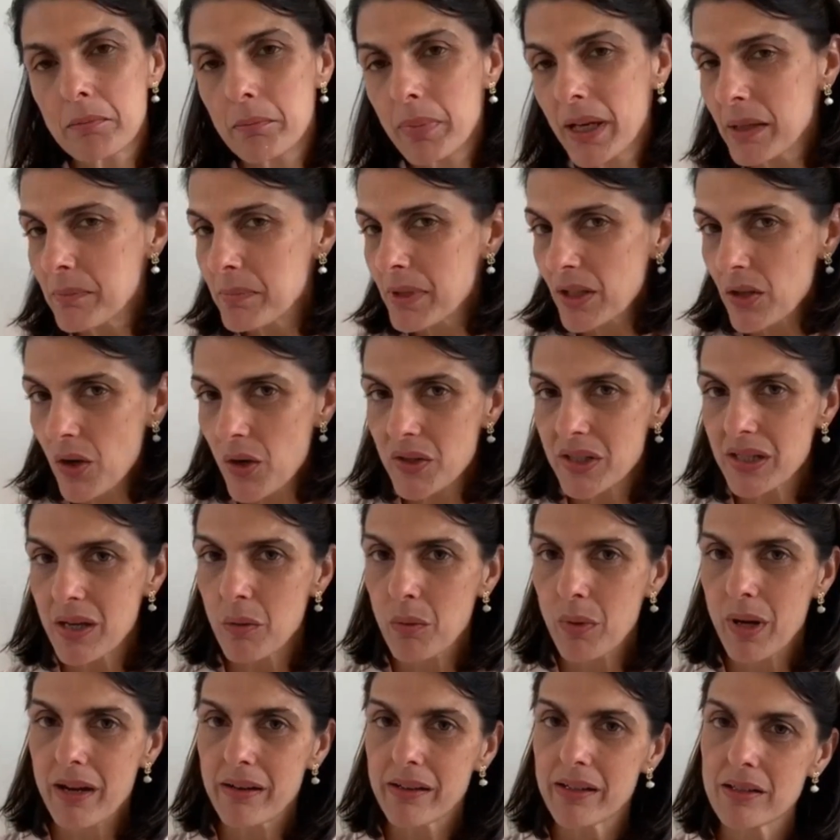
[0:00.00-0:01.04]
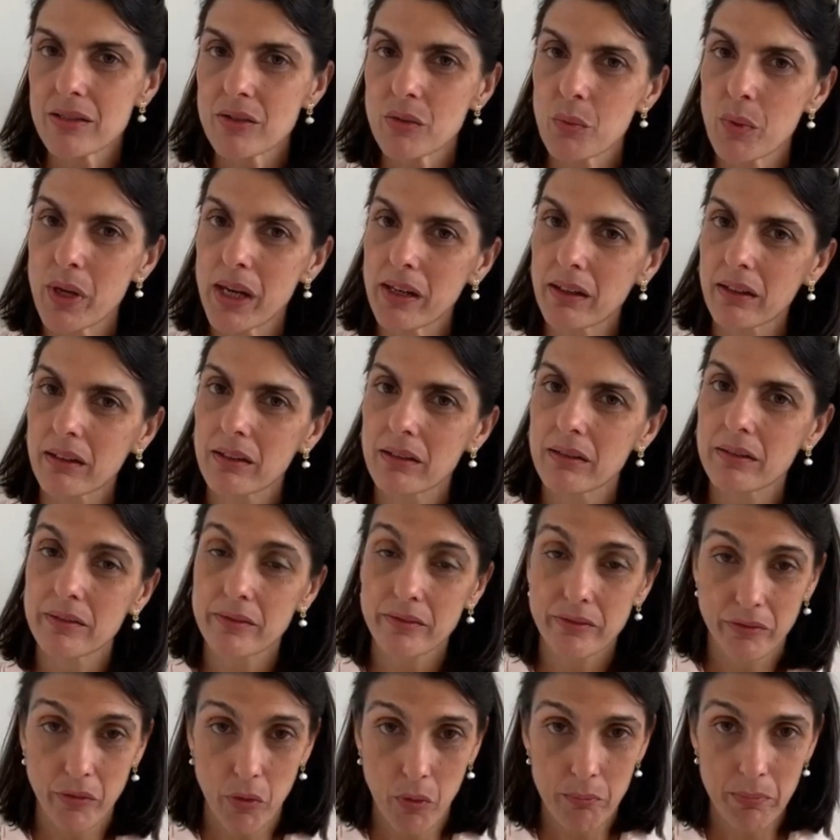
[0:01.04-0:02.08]
Baby Loss Awareness Week,
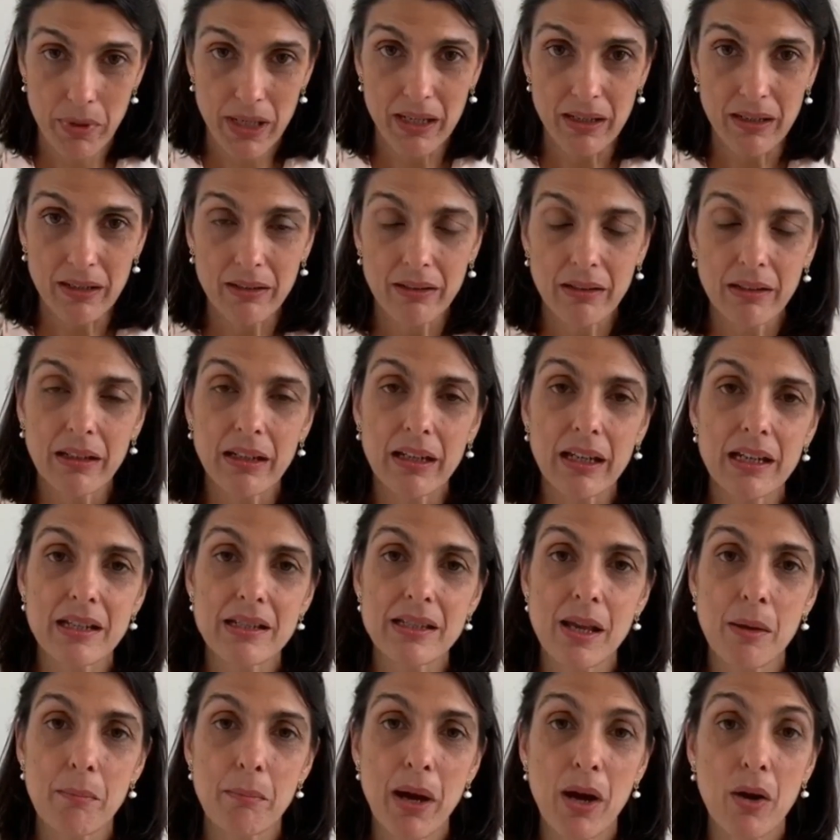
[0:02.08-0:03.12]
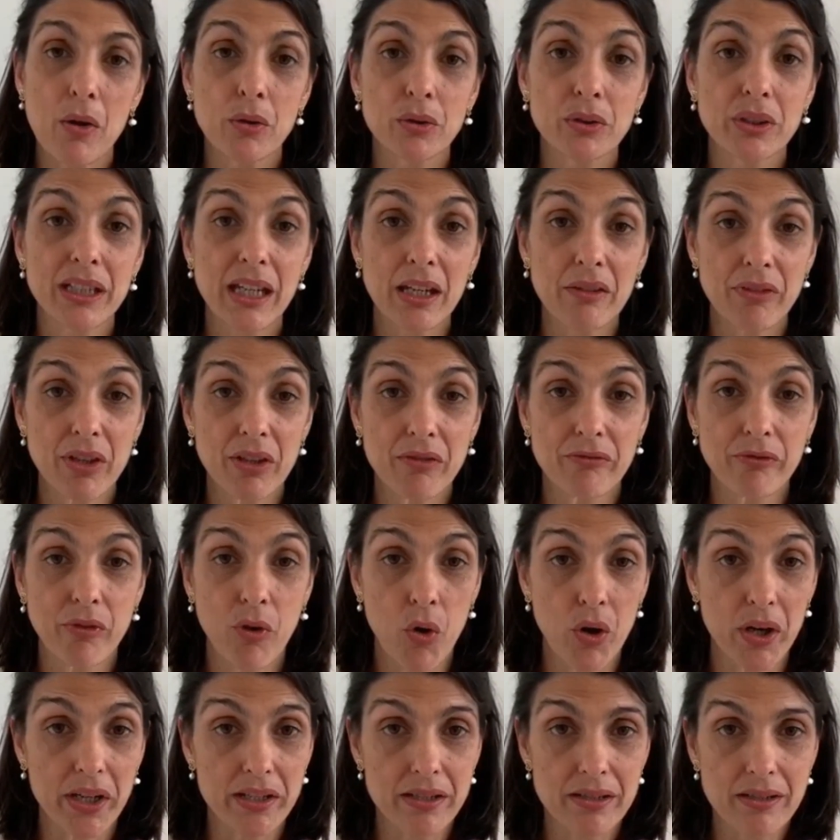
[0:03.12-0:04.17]
for me, it's about giving
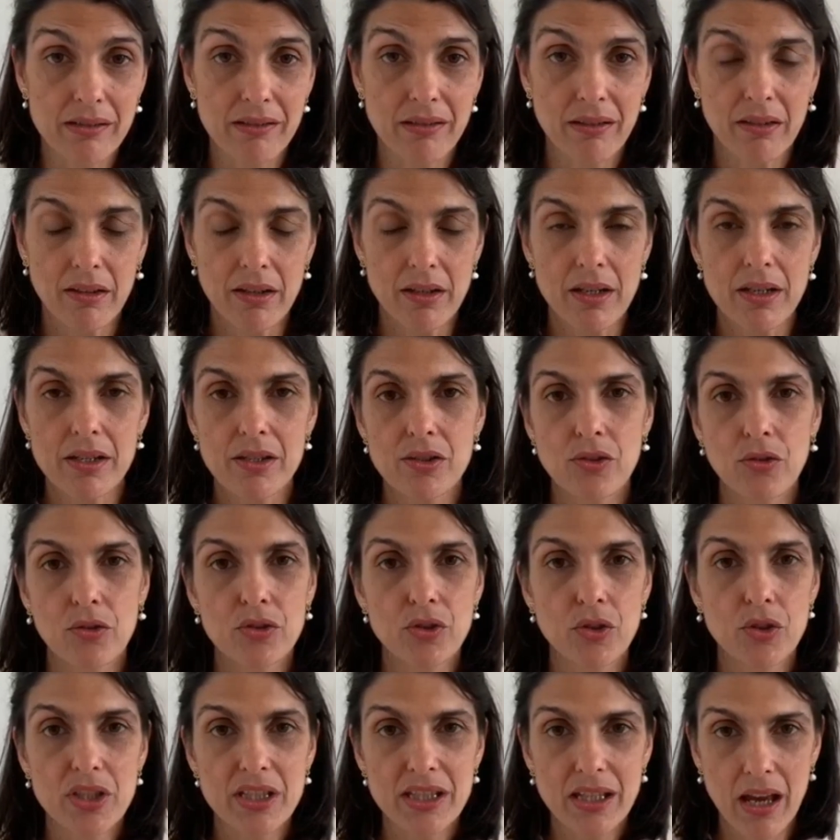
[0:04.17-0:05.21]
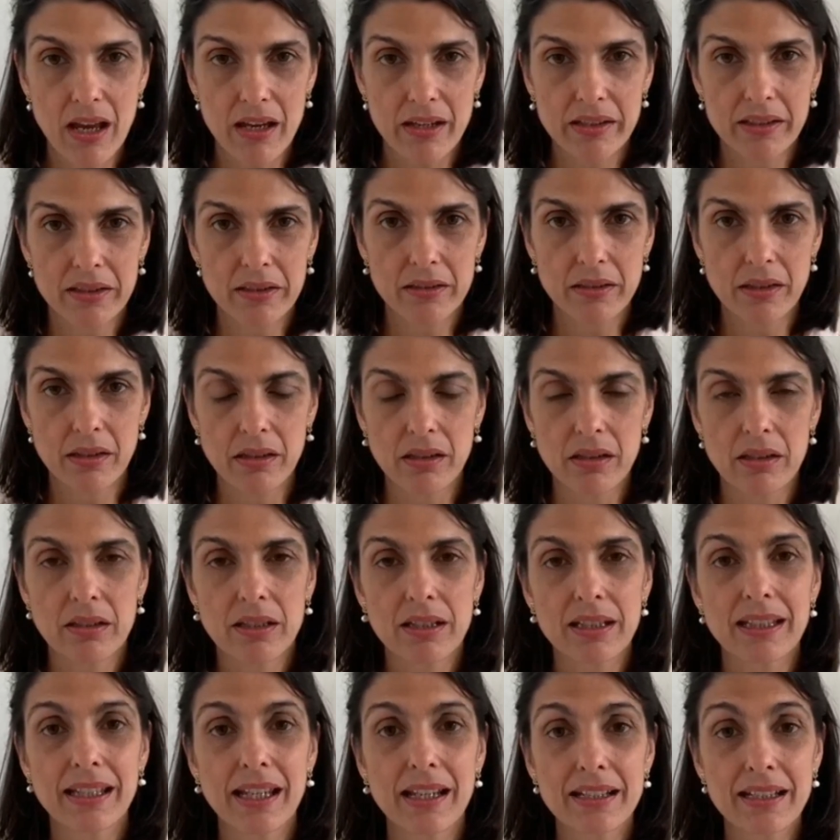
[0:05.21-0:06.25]
voice so society
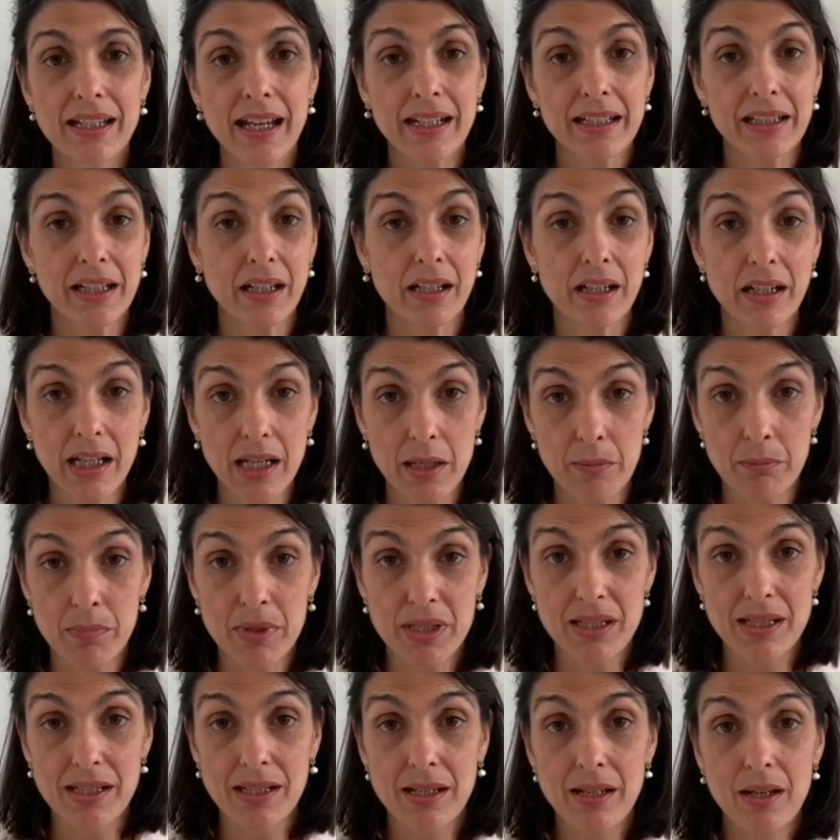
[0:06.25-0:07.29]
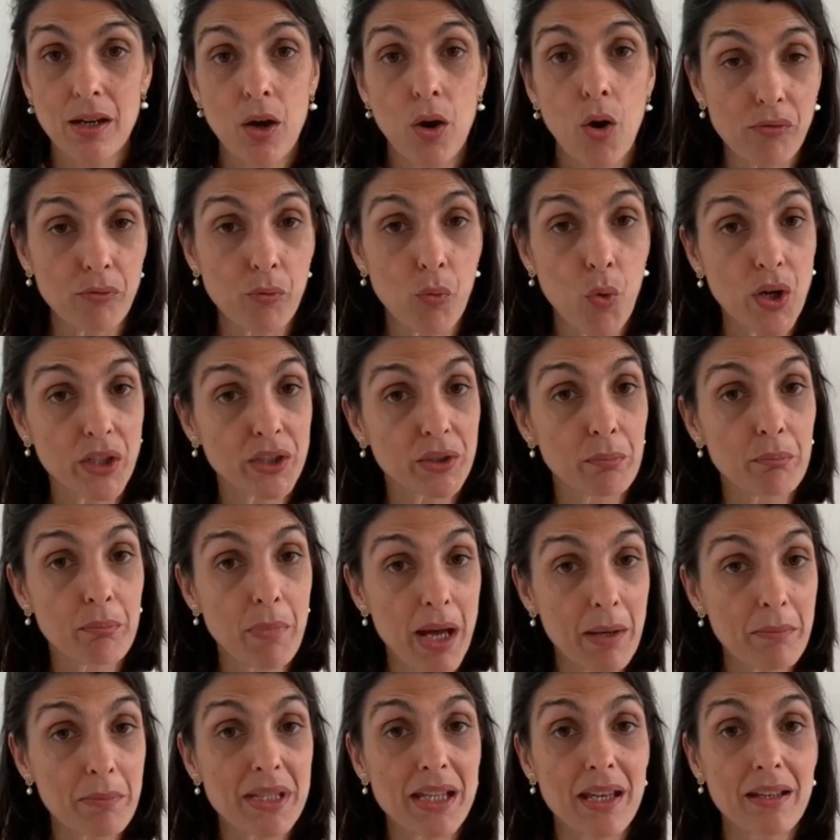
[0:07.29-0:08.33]
can get a glimpse of what
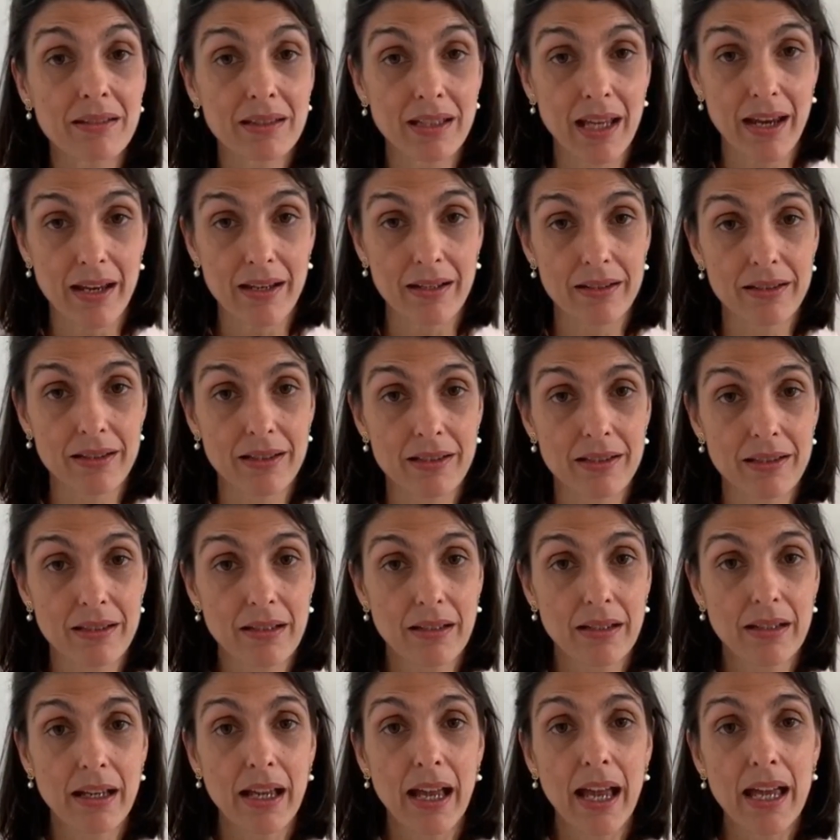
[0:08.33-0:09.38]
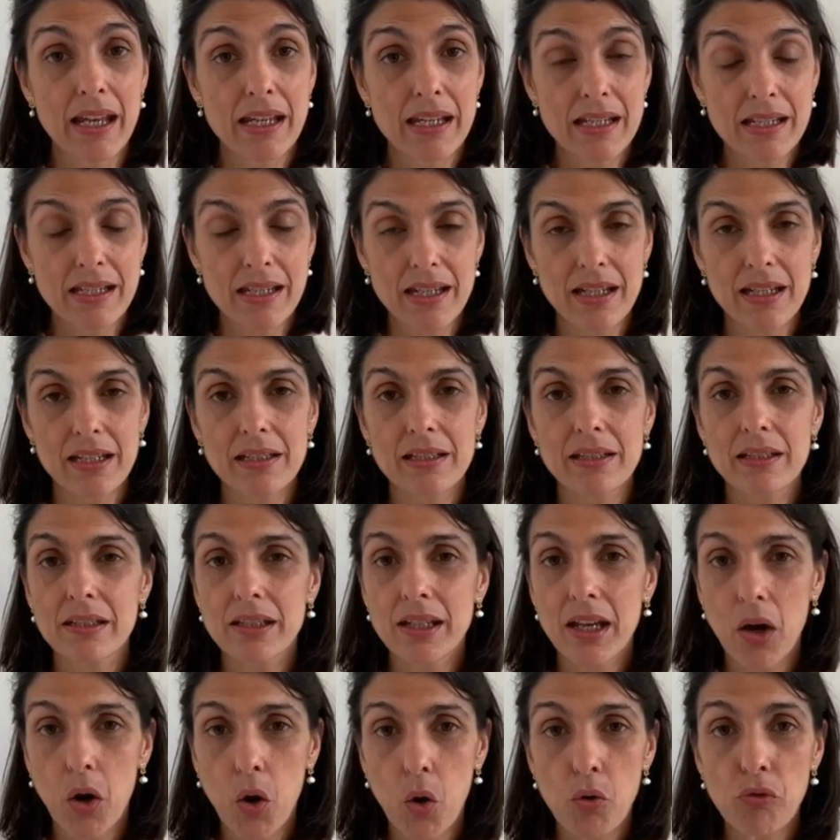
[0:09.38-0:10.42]
mums and dads, and indeed
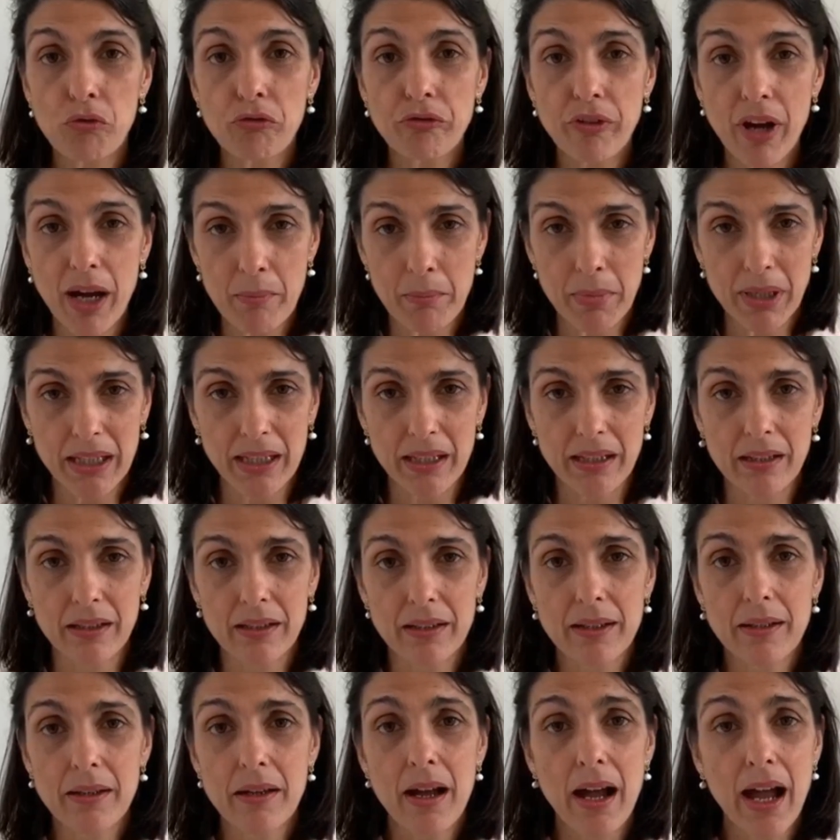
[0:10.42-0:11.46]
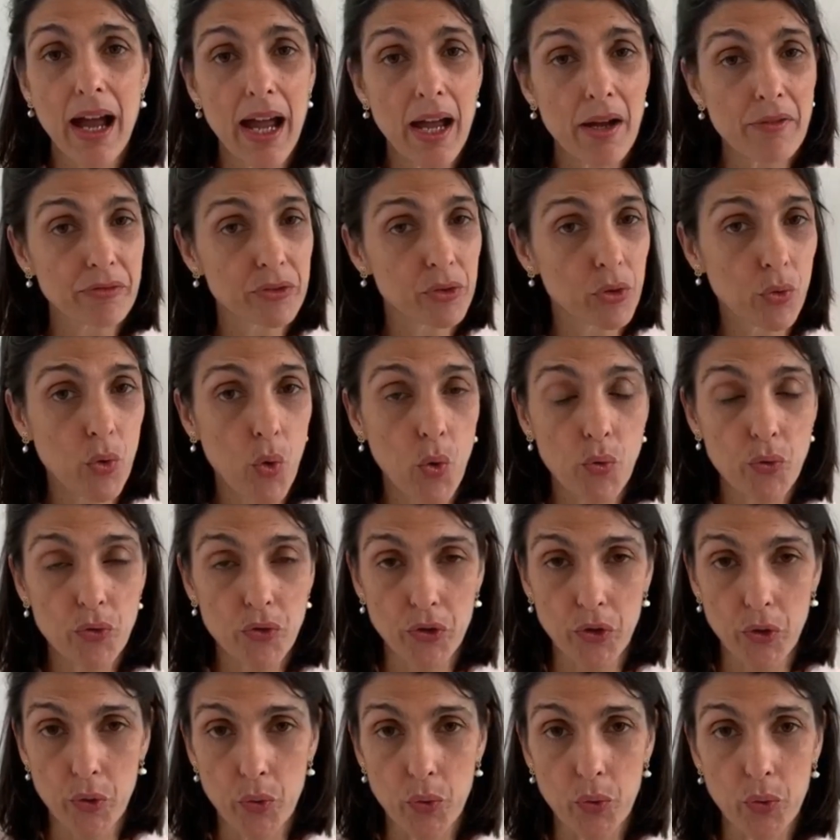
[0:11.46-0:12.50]
the whole family, have to go
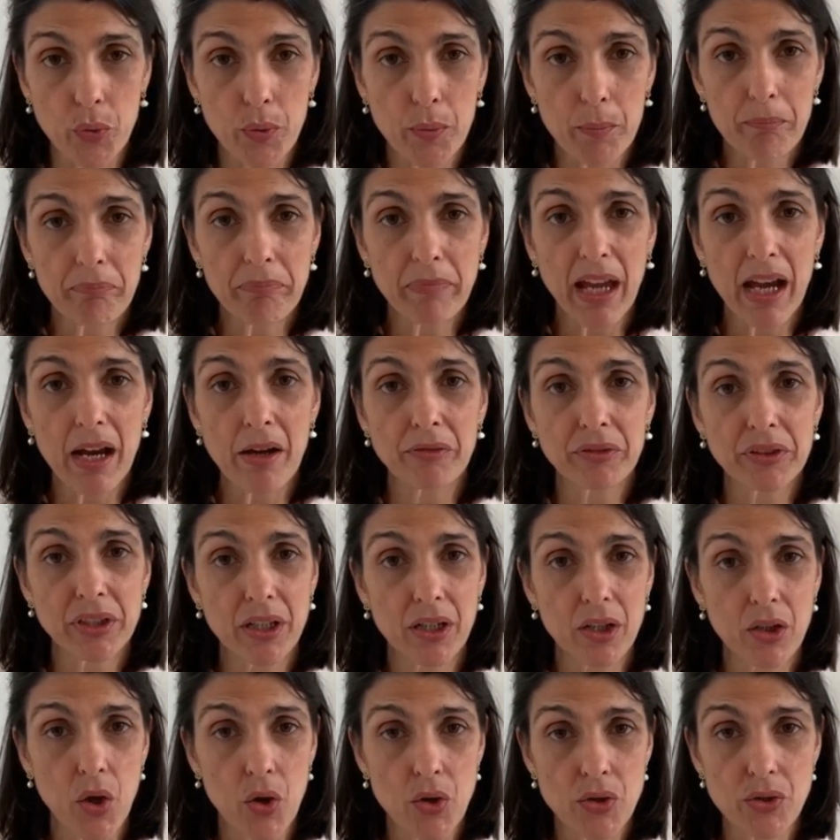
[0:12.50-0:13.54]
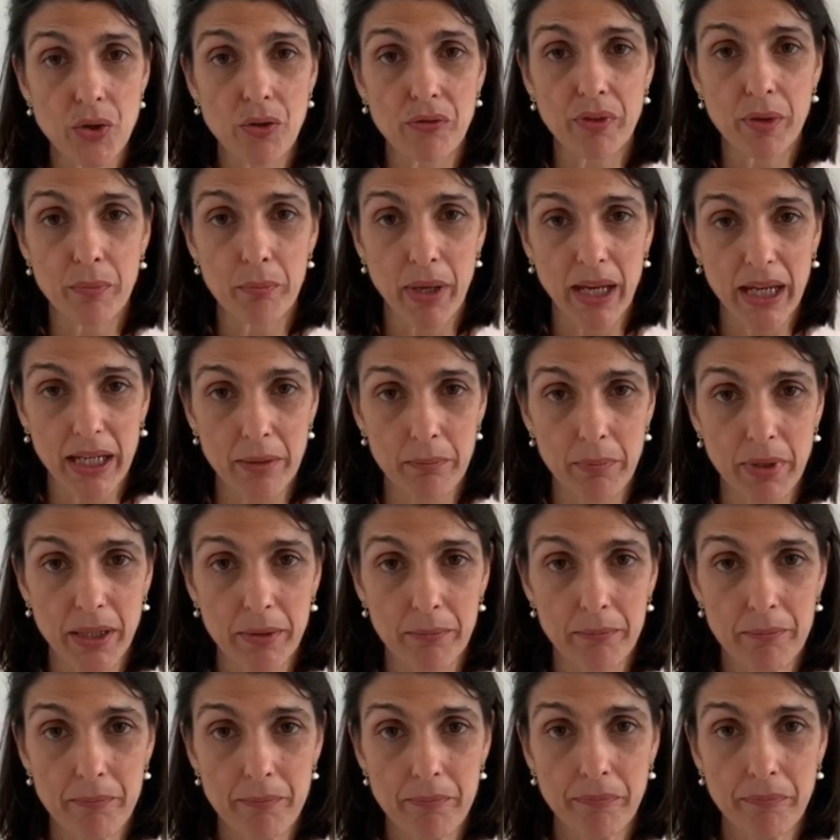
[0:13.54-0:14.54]
through after a loss of a baby.